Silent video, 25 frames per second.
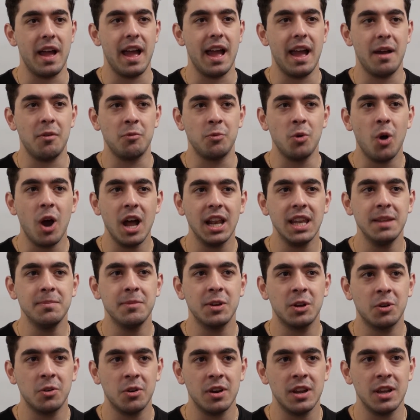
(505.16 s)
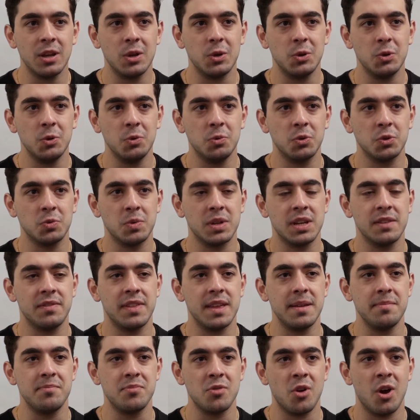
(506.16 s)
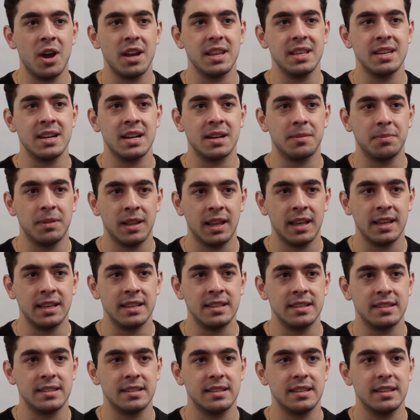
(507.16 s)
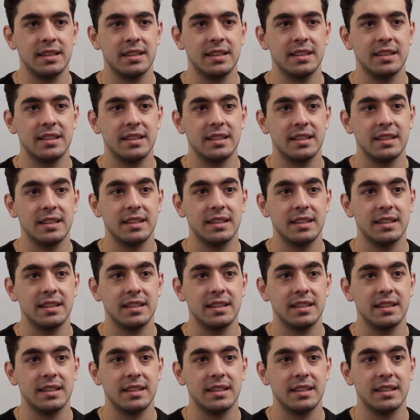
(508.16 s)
Riley McGree, who was one of their bright young players. The Scorpion